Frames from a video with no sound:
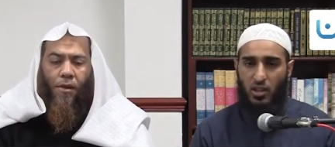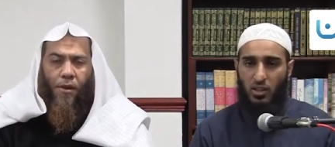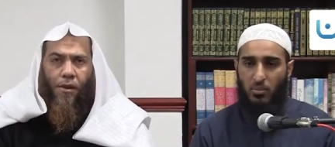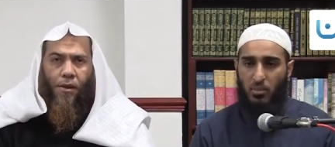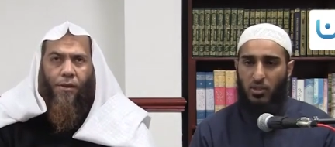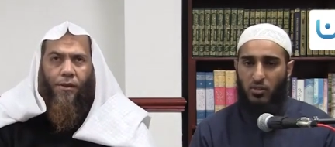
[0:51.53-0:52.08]
Speaker 1: in the
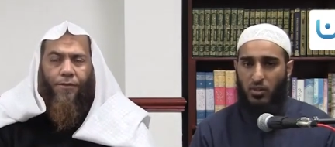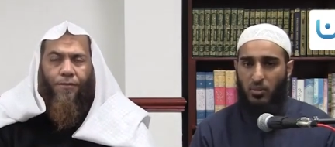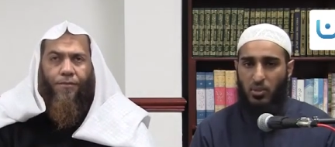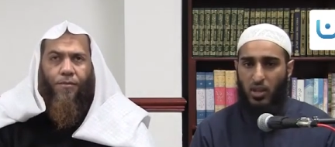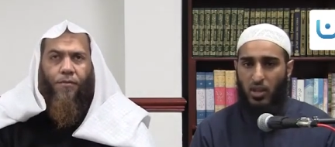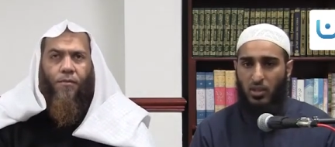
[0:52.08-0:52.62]
month of
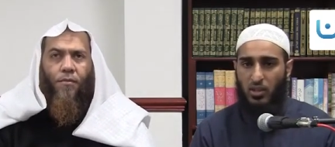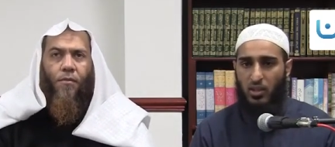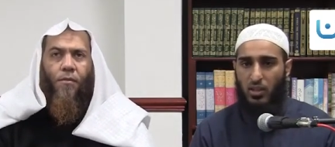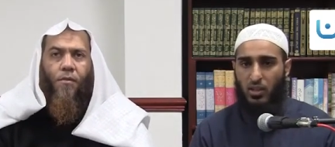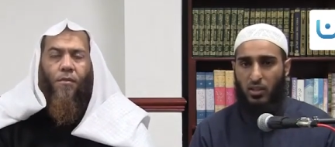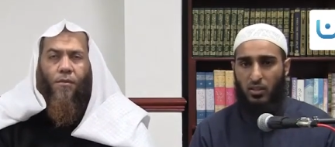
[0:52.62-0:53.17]
Ramadan
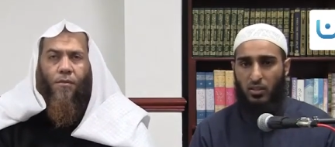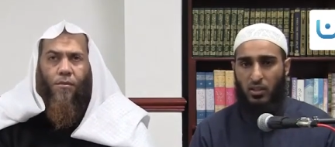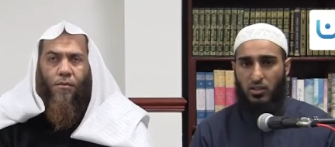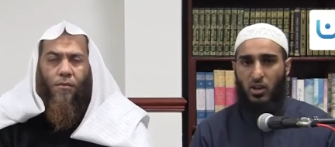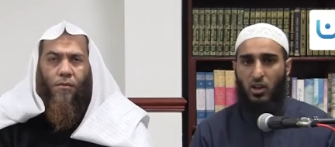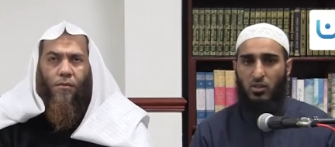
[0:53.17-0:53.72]
they
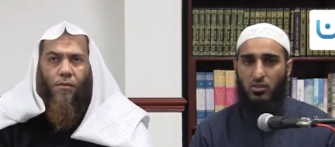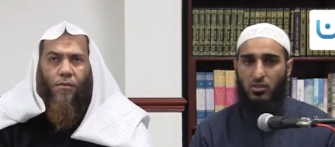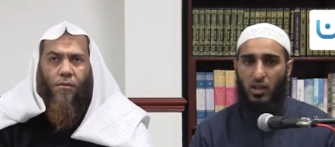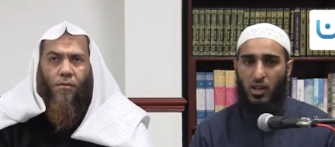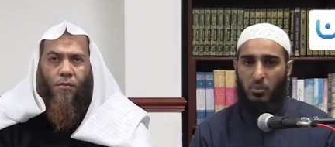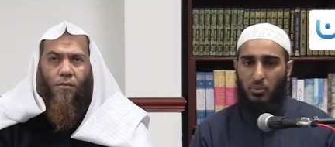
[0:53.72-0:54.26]
start
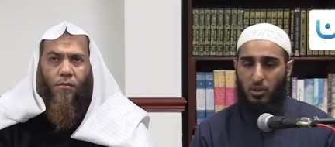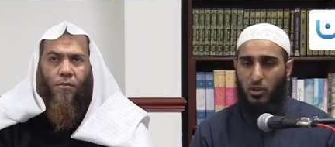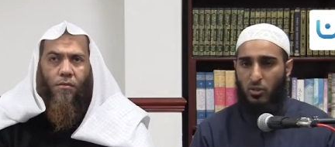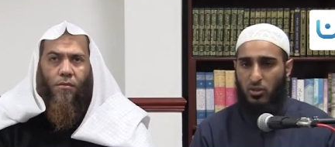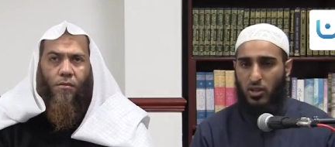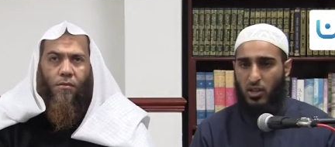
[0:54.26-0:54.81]
uh,
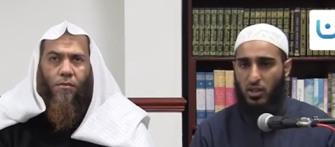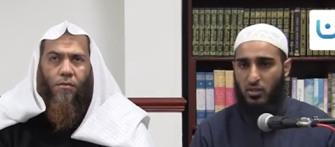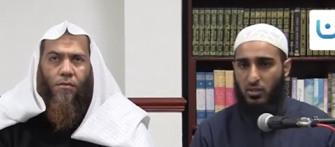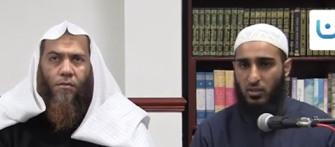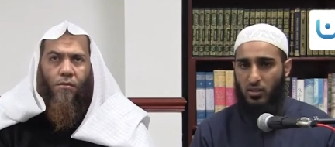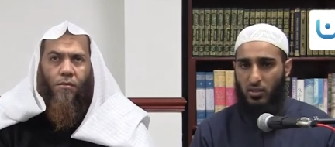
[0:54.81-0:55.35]
producing
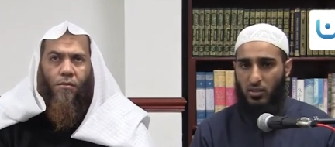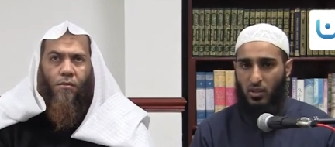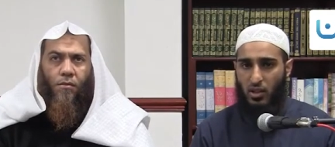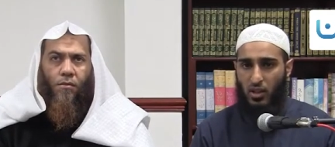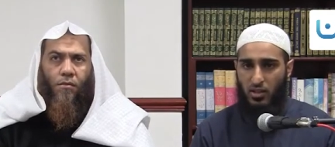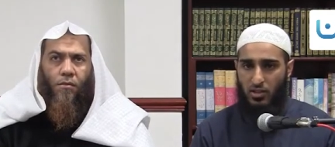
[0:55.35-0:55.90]

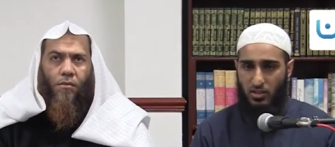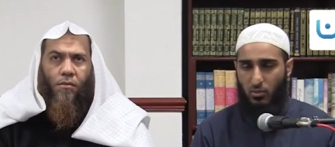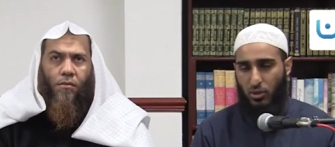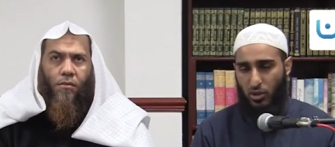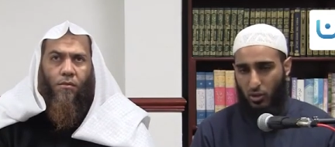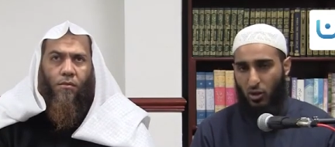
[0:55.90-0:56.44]
uh, what
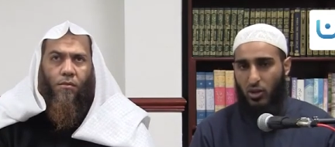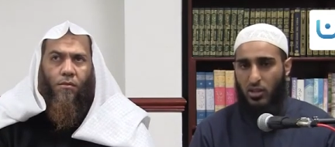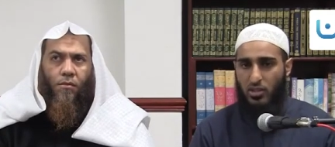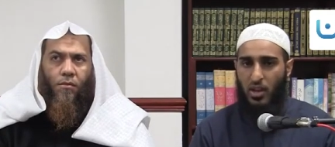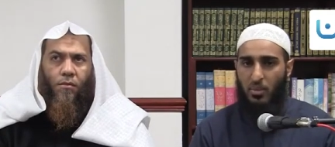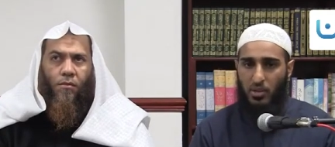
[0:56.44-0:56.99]
they call
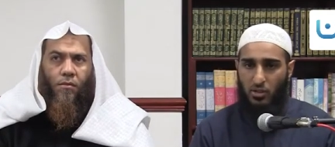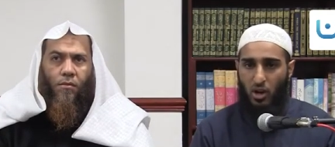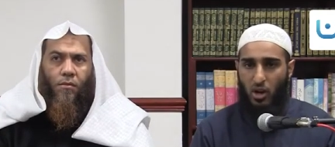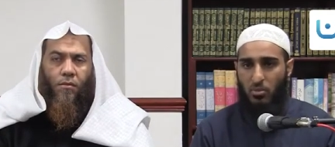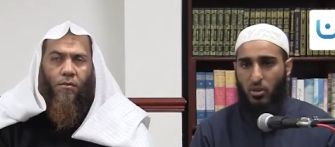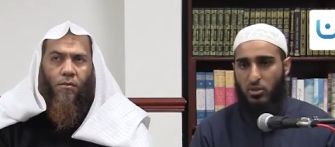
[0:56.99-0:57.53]
Islamic
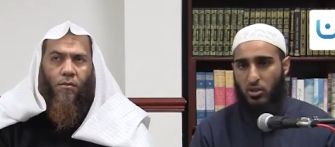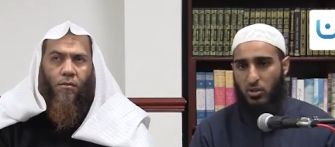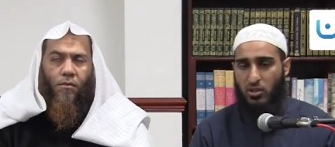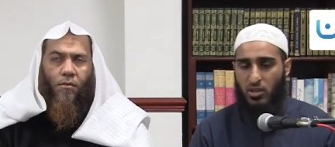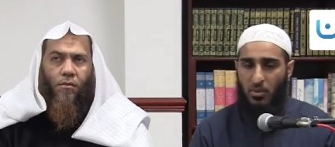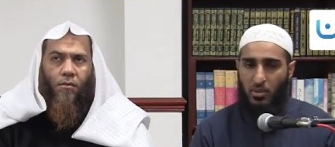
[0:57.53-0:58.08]
dramas or
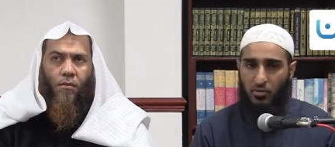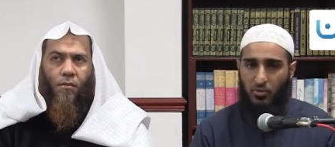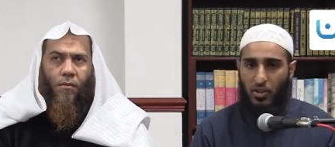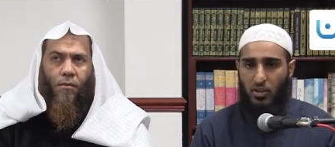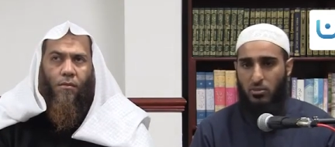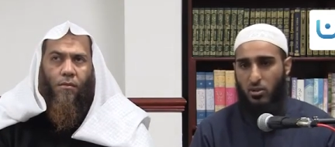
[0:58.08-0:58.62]
Islamic
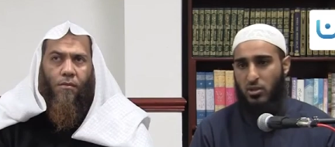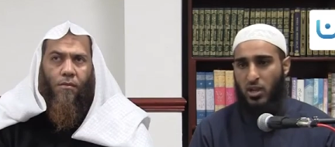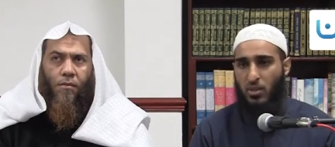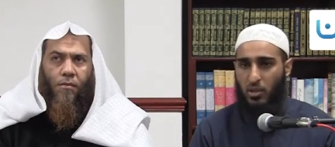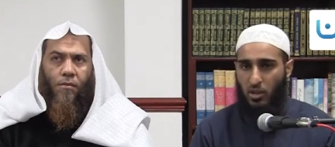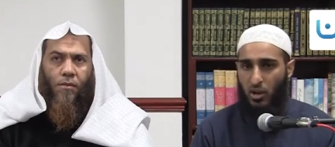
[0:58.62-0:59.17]
films or
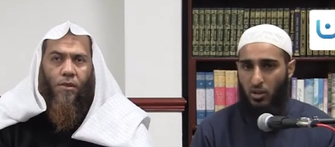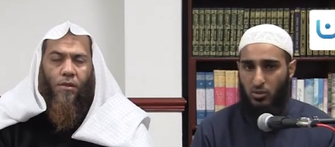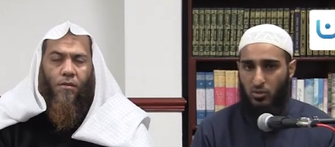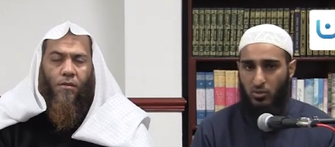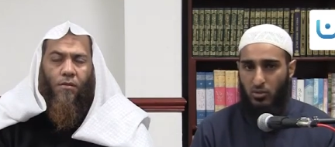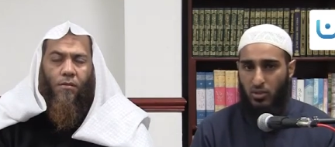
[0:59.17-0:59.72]
Islamic
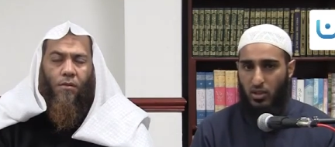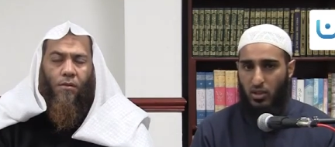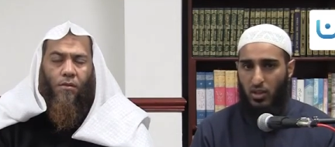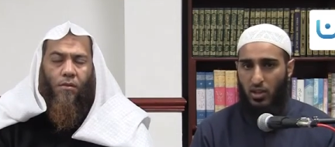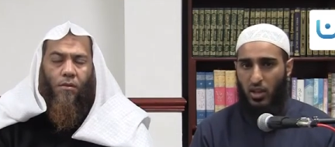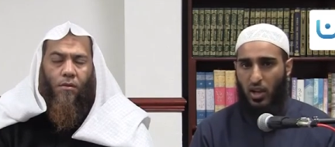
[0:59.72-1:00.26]
cartoons,
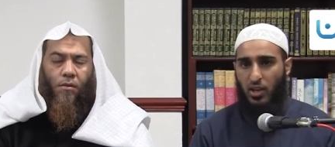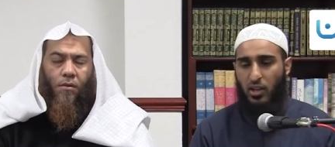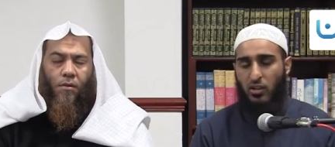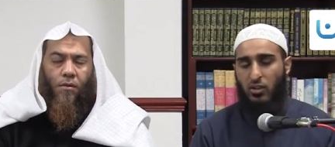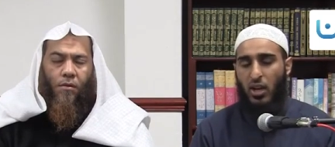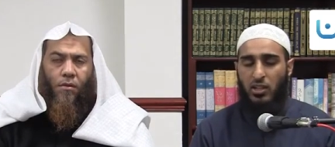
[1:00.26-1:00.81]
and in
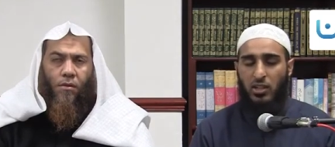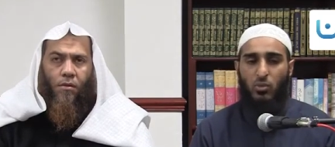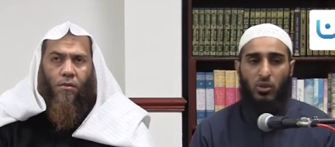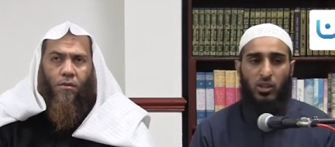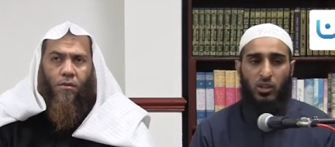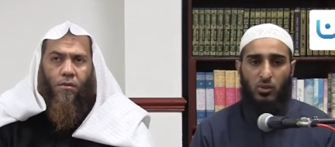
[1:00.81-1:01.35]
reality
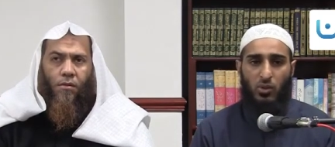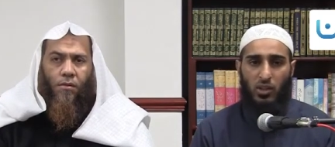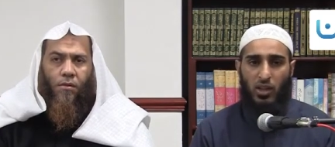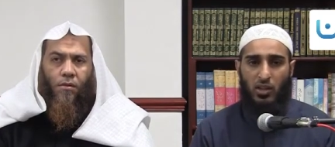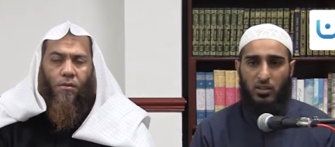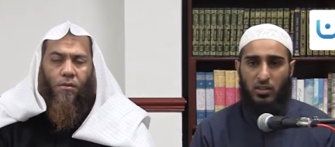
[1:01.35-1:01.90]
what they're doing
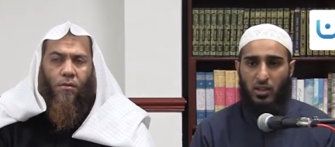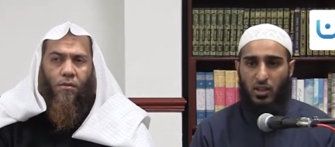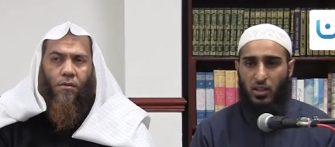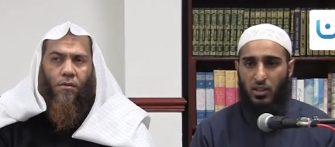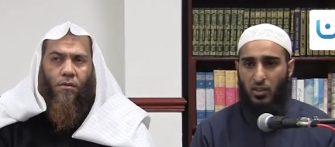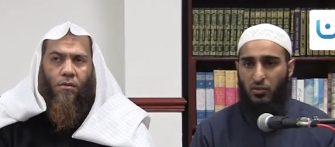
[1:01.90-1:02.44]
is
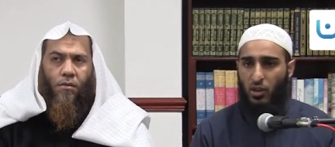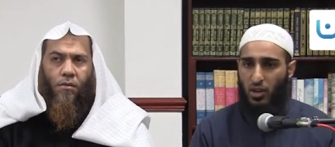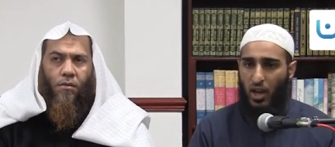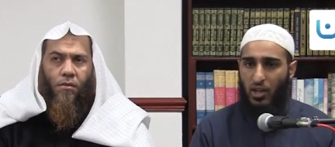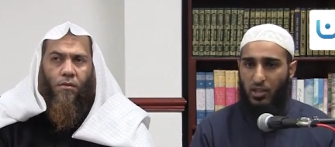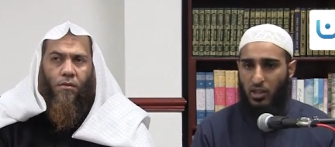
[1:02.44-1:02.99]
they've got an
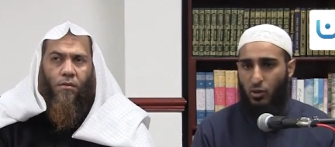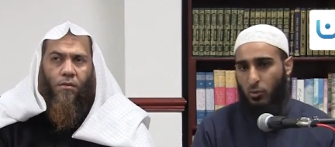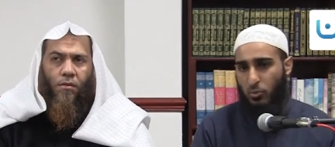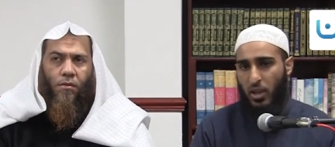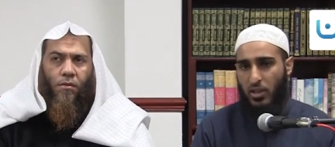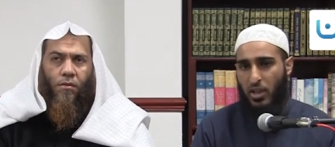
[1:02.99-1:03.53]
actor who
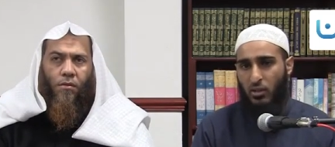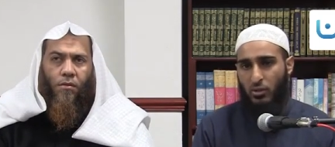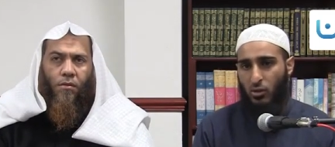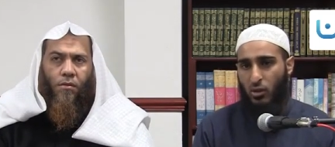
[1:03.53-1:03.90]
plays out the